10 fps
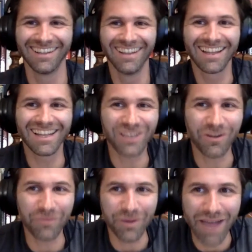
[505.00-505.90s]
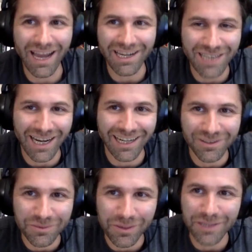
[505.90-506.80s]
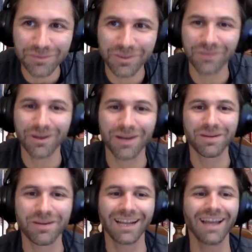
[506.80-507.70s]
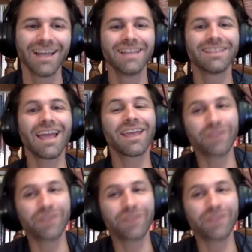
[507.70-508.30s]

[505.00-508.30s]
Let's hope we'll manage that in 2021, America. Thank you very